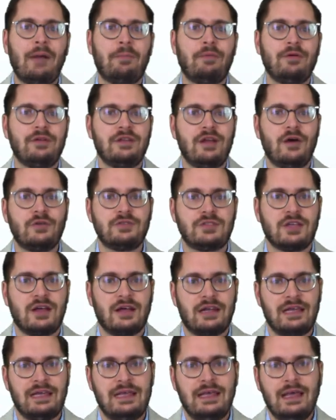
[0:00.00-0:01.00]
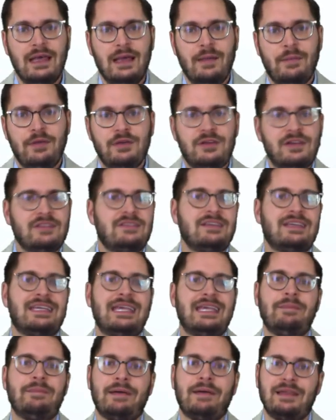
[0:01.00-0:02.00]
put notes on it, but you get to
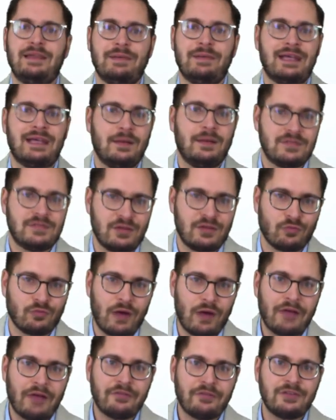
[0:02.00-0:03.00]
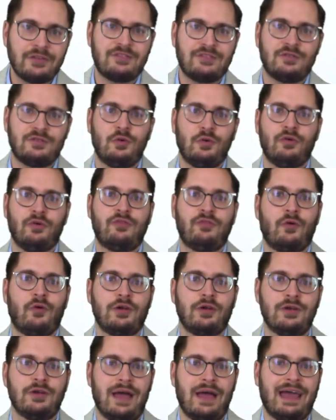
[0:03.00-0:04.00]
keep it and it becomes a reference tool
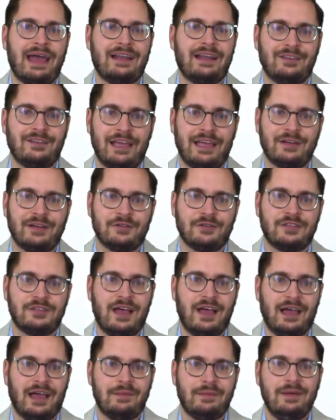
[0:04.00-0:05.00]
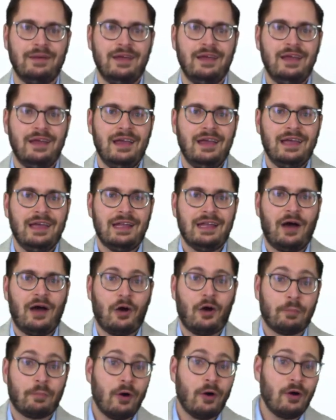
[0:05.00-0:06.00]
for you at a later time. Now,
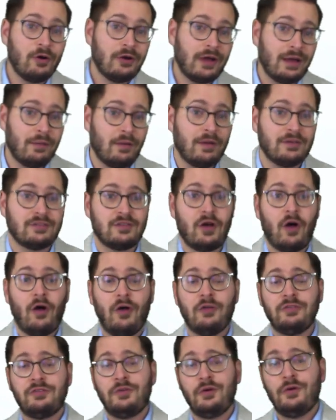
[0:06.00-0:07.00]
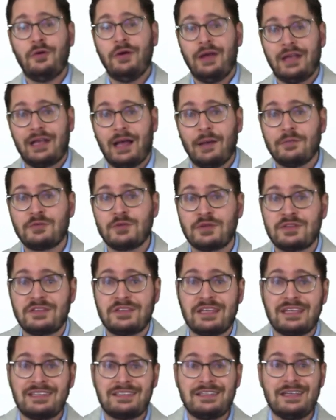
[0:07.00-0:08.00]
our program is also, it comes with
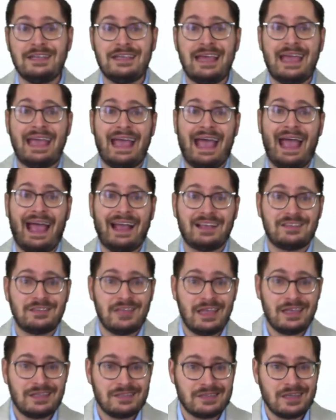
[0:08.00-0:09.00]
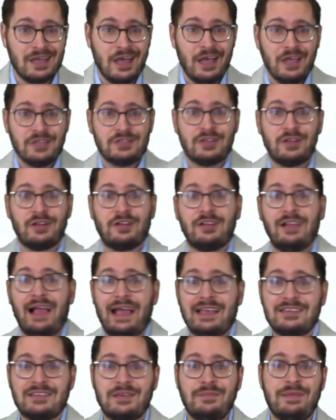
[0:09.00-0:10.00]
60-day access, so the
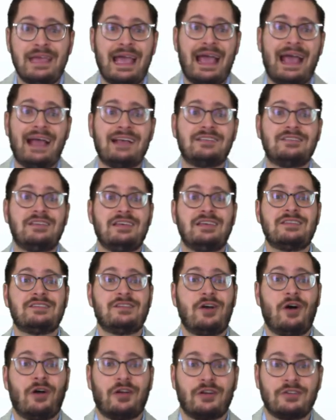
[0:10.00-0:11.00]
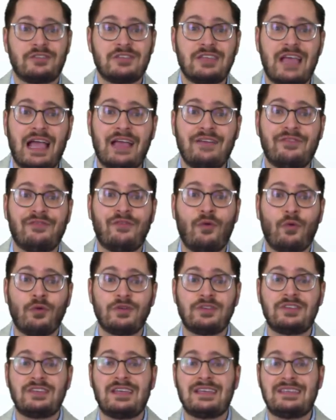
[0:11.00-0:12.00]
class can be accessed on our site for
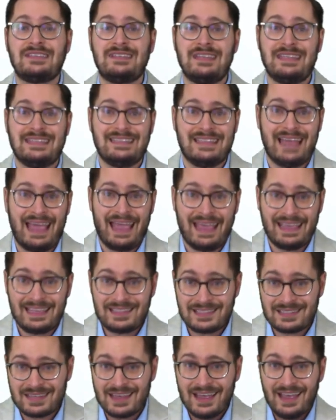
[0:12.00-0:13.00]
60 days.